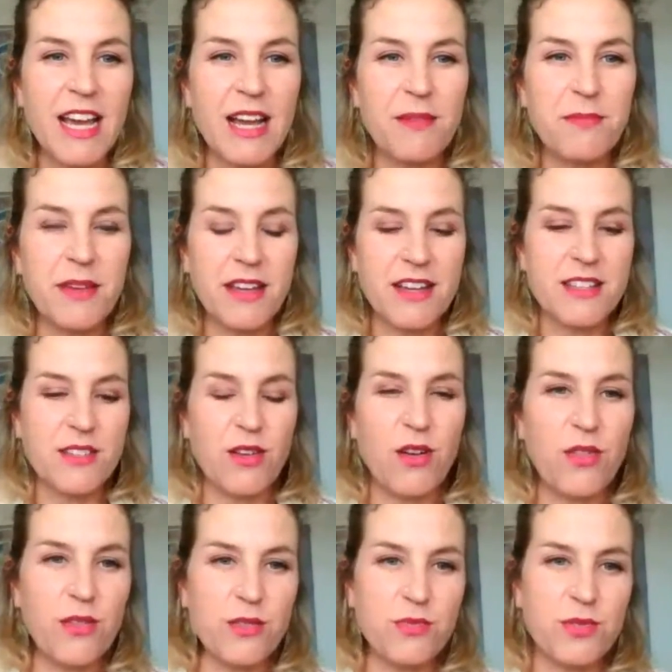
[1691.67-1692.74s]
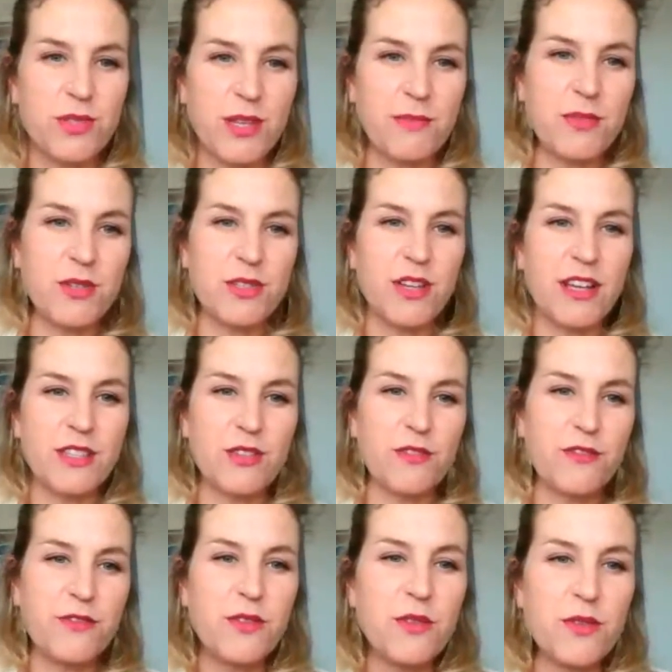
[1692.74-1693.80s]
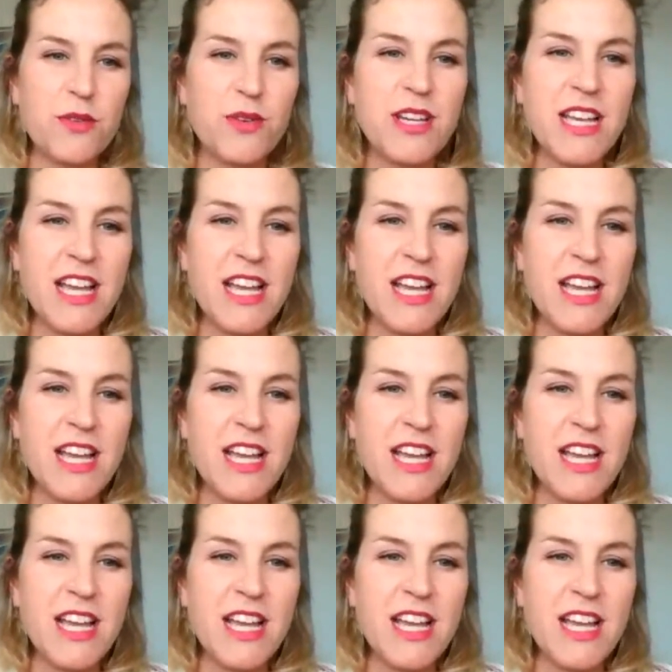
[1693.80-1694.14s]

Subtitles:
because all those receptor sites are full,